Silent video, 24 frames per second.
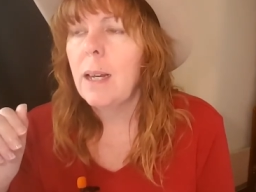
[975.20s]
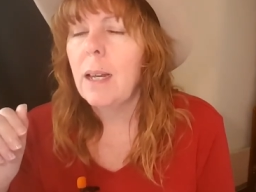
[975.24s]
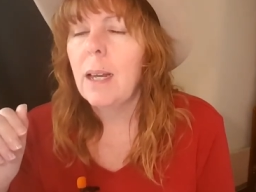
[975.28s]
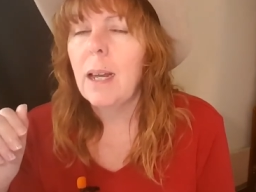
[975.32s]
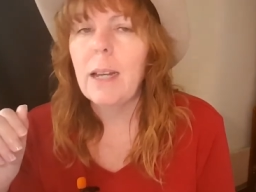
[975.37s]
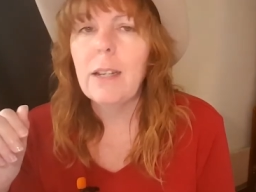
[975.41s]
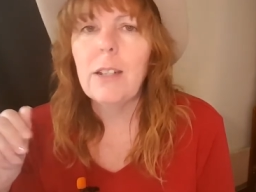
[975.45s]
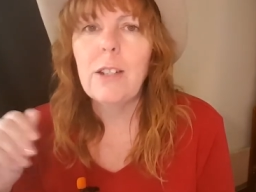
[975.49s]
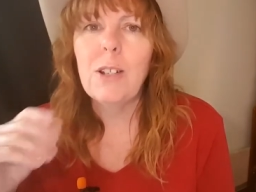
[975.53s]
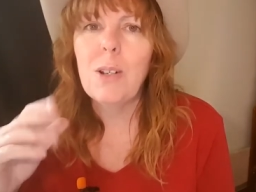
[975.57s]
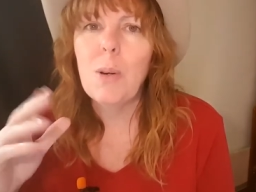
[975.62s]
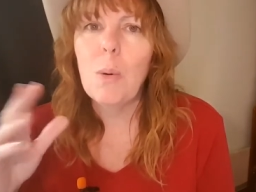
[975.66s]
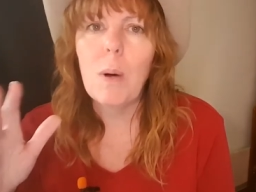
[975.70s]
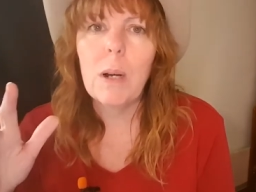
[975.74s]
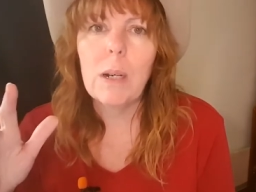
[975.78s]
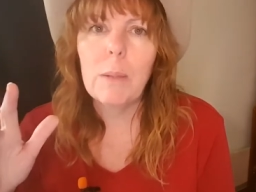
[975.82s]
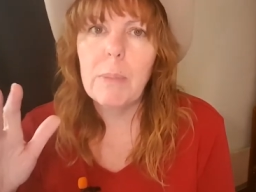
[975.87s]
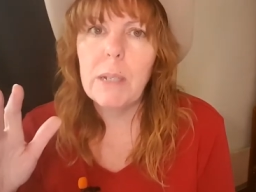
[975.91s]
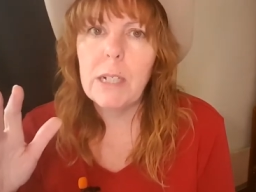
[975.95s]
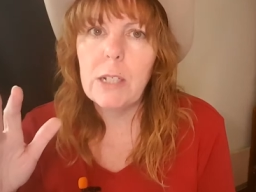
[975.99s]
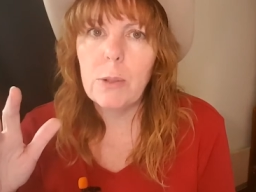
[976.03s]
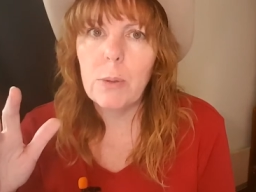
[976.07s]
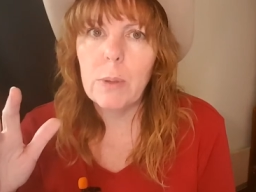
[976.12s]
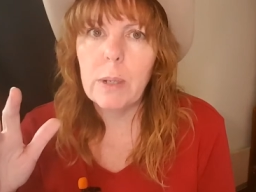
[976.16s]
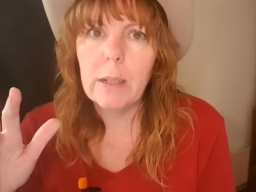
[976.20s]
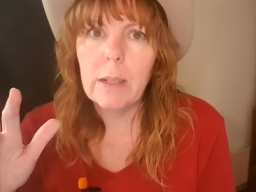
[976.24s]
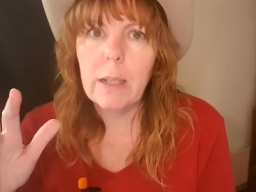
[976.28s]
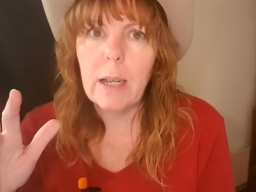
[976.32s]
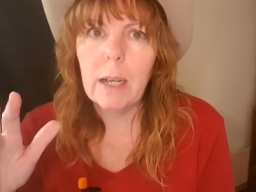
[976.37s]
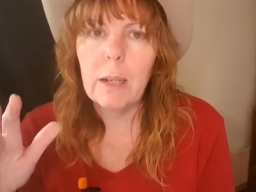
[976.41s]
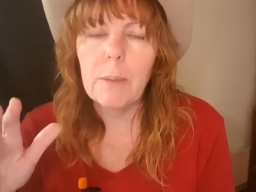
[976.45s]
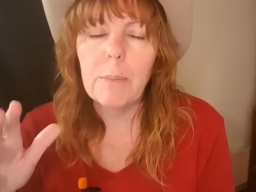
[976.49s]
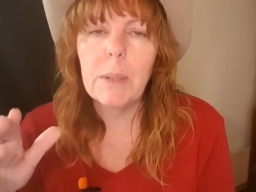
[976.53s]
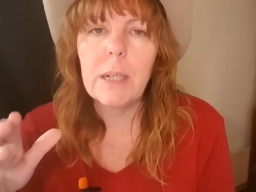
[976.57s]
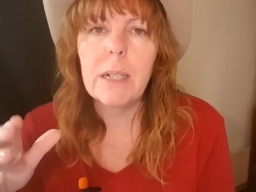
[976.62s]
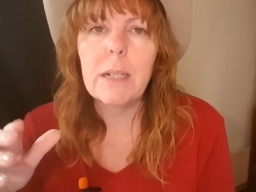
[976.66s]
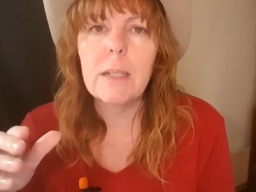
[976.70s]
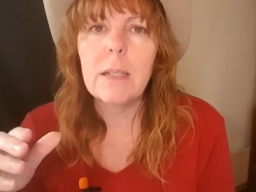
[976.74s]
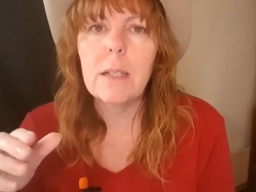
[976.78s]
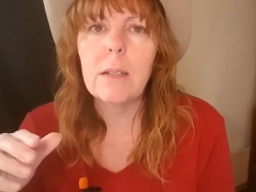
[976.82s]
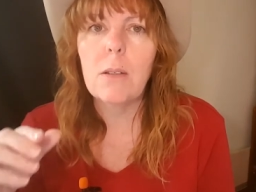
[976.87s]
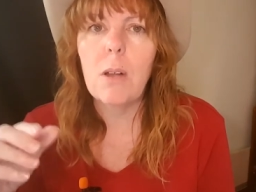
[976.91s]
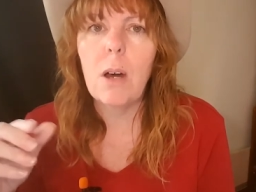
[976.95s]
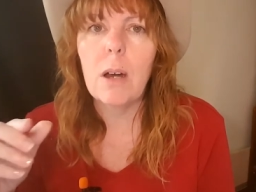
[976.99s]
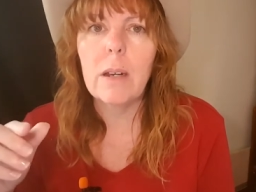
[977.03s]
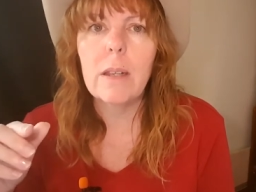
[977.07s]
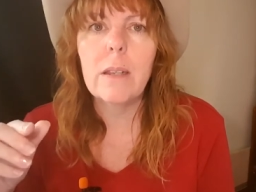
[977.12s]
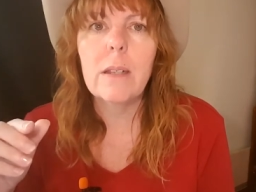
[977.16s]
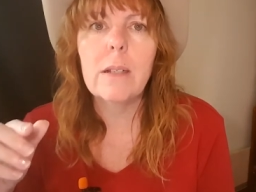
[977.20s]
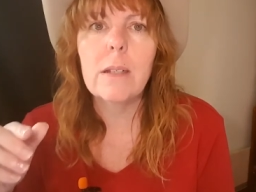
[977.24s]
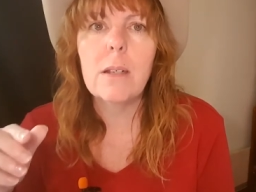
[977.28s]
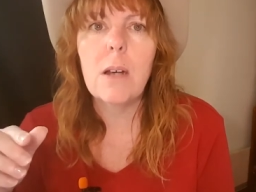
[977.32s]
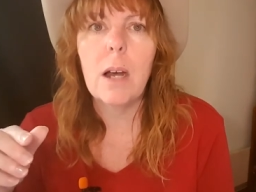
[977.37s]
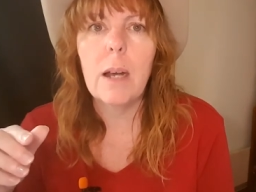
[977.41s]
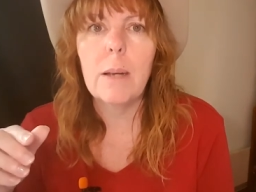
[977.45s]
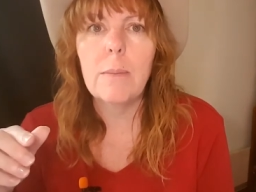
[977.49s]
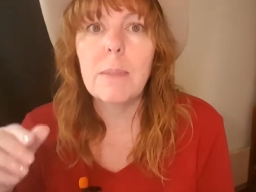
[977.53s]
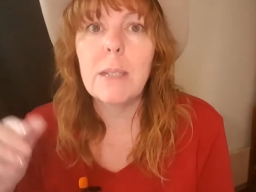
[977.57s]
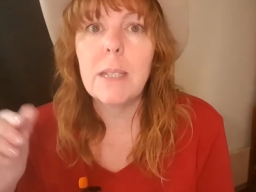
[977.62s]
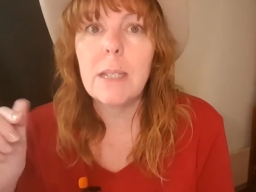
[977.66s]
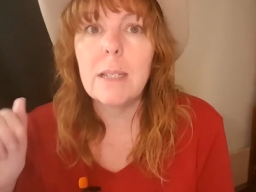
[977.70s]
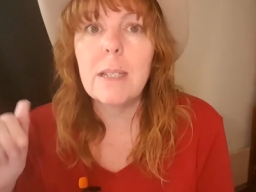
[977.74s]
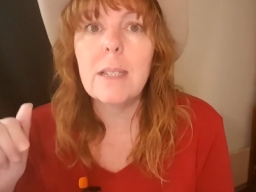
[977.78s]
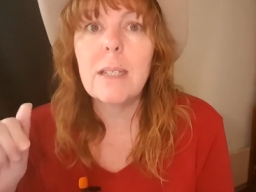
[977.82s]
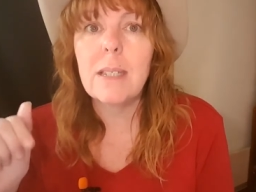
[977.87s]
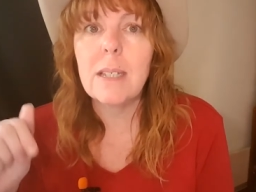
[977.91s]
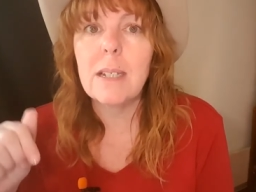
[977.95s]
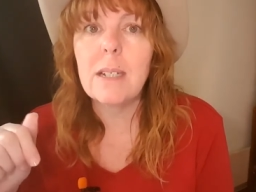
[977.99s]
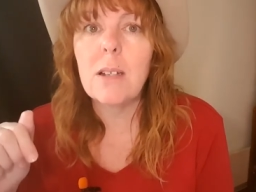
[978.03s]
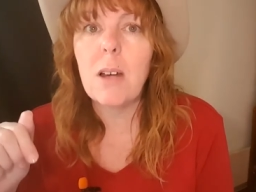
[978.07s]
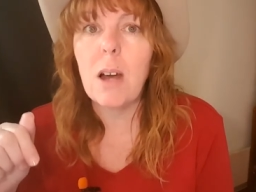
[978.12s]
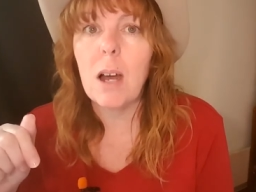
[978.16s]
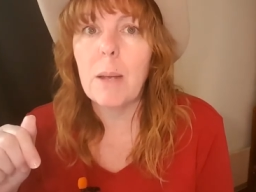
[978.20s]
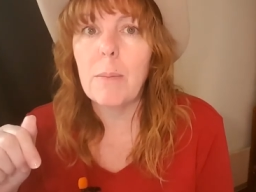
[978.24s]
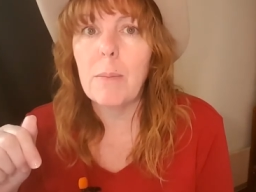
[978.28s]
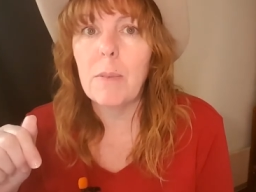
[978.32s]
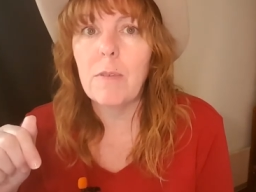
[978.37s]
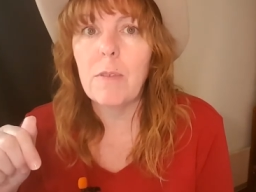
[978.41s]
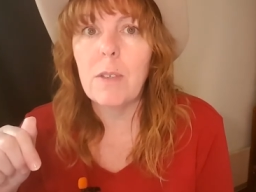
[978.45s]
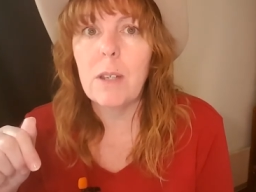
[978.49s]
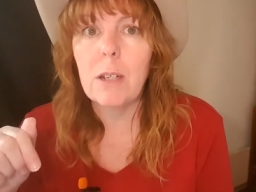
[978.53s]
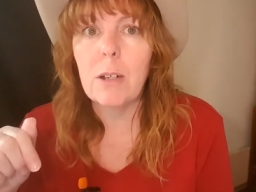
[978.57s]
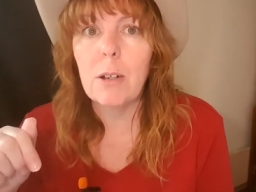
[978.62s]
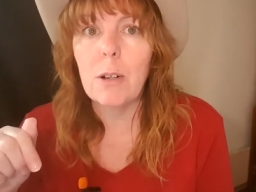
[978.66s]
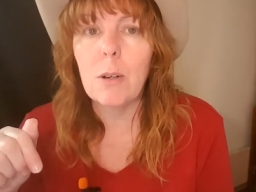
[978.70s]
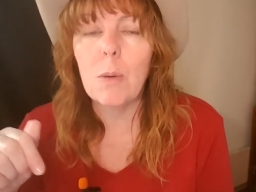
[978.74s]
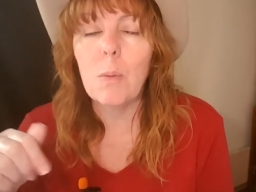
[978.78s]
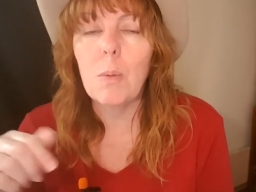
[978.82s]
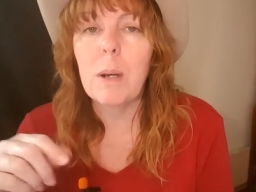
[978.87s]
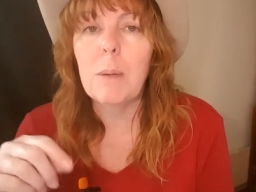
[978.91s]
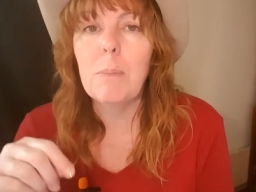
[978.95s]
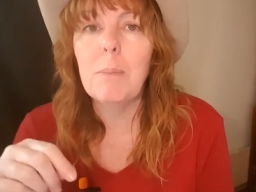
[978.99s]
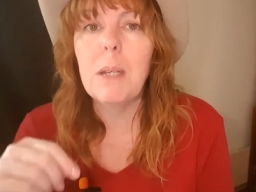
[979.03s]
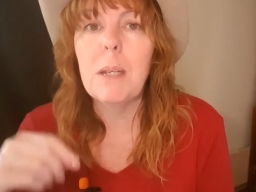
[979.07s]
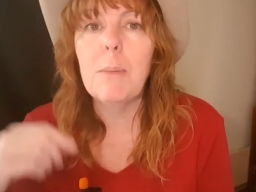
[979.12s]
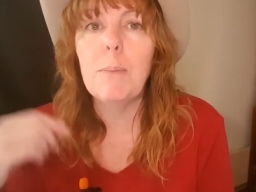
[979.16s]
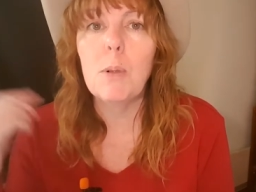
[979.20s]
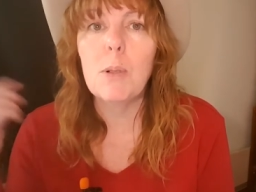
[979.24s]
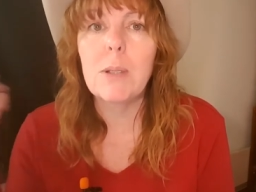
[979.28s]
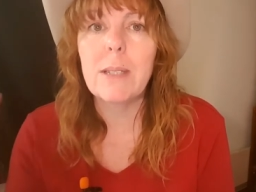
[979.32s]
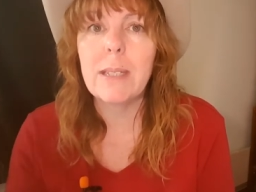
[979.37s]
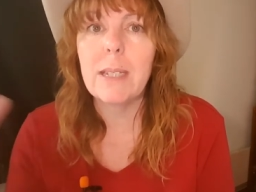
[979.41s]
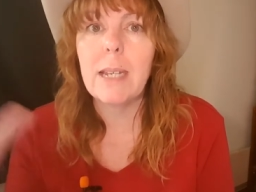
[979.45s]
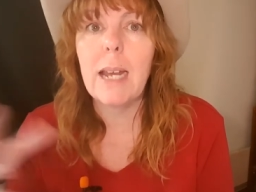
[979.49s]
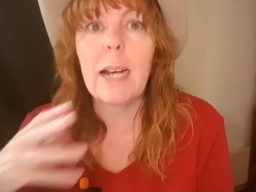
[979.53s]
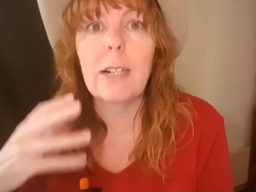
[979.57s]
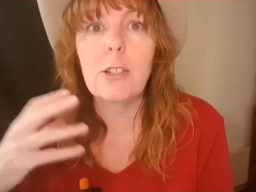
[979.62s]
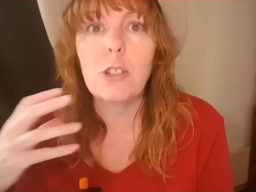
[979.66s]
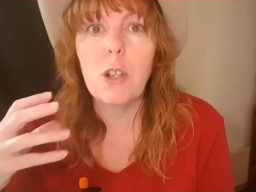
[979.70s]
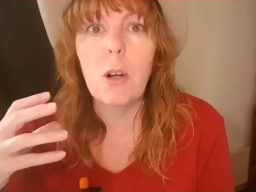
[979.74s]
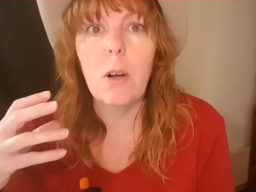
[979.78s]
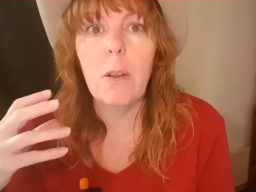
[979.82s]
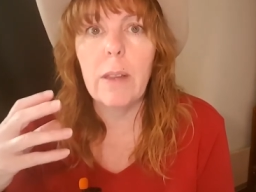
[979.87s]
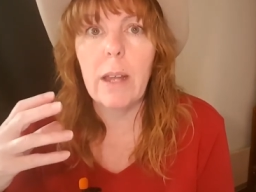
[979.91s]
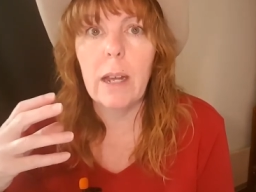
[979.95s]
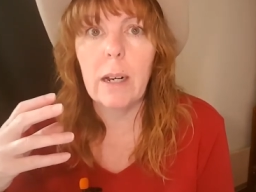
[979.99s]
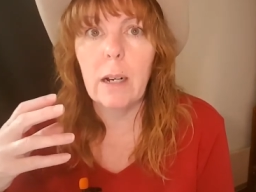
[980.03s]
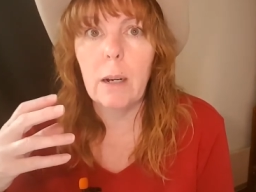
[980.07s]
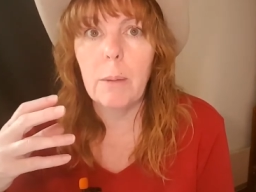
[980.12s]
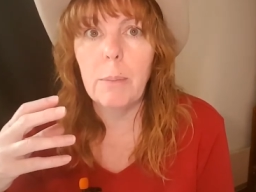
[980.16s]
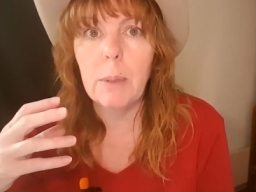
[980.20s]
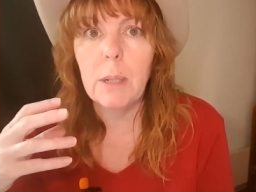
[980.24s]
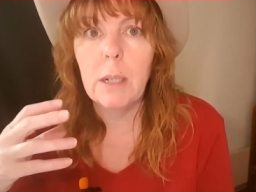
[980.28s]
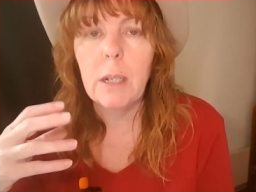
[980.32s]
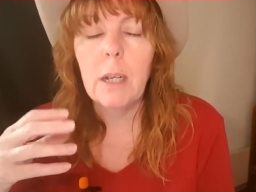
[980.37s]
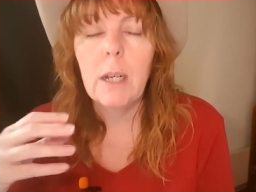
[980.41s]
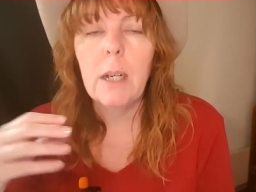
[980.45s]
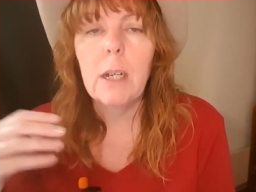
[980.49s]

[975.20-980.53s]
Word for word: And you don't want to be doing that, because a lot of the times this is the time of year when people snatch all that up.